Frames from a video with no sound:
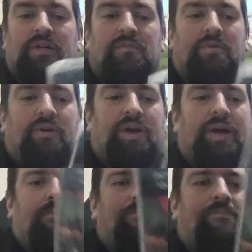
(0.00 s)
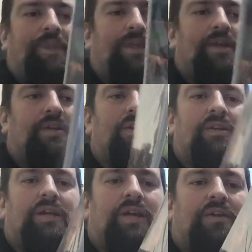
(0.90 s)
But
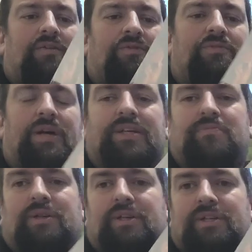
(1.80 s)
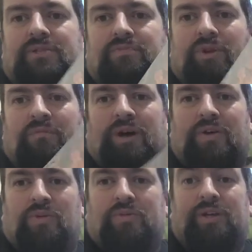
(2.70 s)
yeah, Ultimate X-Men is one of my
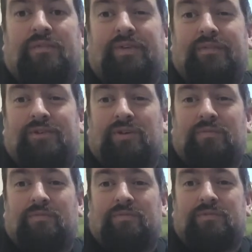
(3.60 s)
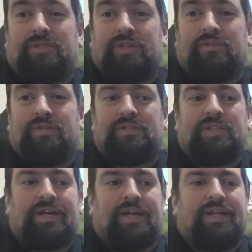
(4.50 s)
all-time favourite comic book series,
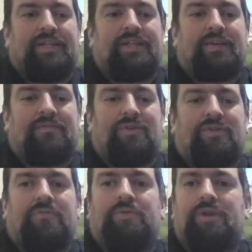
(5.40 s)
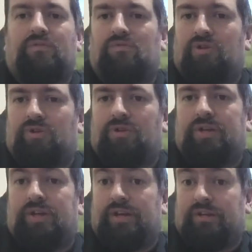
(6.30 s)
and I've got the complete run
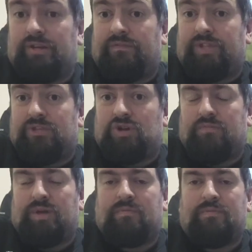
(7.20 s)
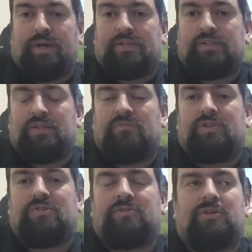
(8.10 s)
of the trade paperbacks of the
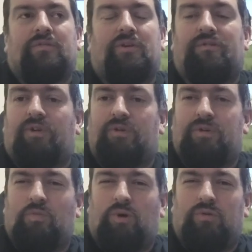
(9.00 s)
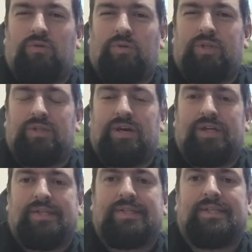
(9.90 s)
original, so I've got volume 1 all the way to
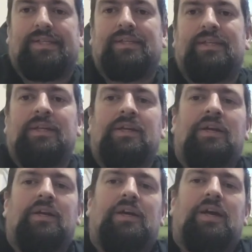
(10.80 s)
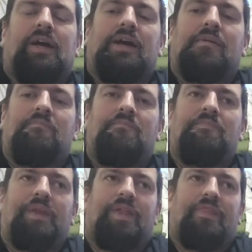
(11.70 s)
19,
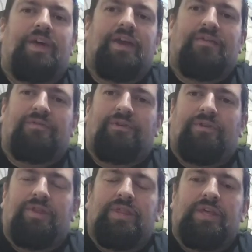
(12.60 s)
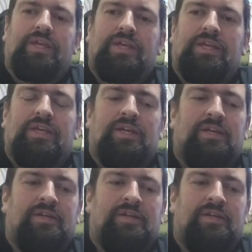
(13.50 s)
and then I've got the